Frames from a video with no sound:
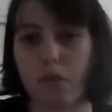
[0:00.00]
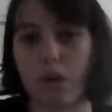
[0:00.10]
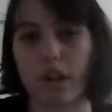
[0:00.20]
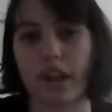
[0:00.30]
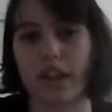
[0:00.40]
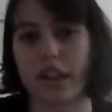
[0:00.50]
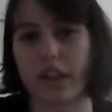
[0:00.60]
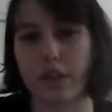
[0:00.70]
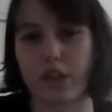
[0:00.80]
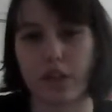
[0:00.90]
warlike
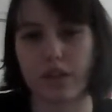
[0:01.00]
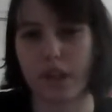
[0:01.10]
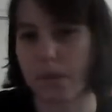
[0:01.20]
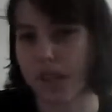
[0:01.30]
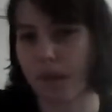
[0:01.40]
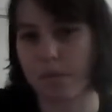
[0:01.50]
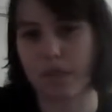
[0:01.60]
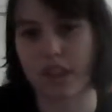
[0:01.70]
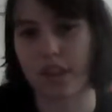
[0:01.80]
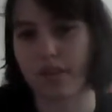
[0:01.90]
initiatives. I mean,
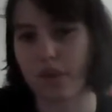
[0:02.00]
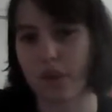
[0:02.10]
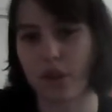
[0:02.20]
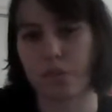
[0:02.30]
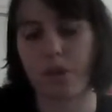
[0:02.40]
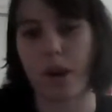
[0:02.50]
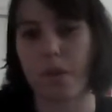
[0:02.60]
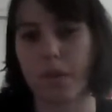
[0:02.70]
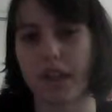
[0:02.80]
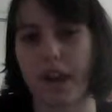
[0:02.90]
they for sure
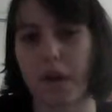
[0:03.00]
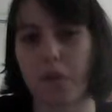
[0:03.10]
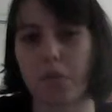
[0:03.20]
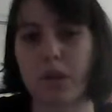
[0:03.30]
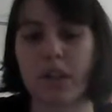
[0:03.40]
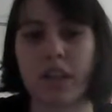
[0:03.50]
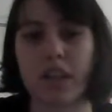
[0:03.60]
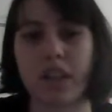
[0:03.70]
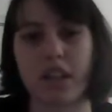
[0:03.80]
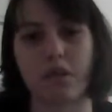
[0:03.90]
probably help
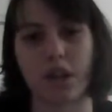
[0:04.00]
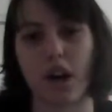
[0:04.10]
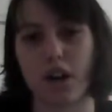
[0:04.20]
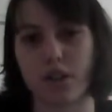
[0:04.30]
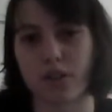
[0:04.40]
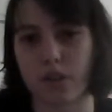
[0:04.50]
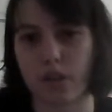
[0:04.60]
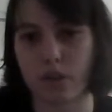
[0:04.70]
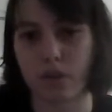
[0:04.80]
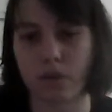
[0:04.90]
in regards
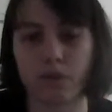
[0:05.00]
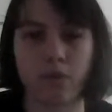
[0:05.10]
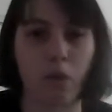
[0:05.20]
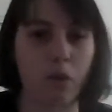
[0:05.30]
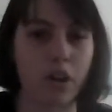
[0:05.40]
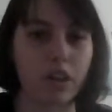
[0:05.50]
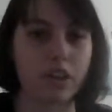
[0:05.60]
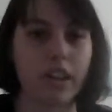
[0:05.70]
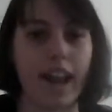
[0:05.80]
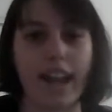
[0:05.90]
to
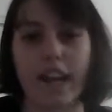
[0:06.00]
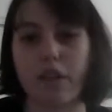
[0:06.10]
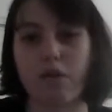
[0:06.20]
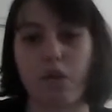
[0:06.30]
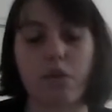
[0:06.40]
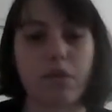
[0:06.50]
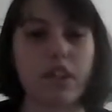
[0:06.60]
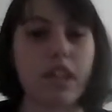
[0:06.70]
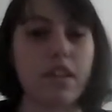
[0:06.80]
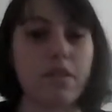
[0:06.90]
foreign aid and foreign
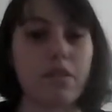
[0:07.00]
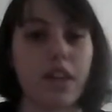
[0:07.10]
relief.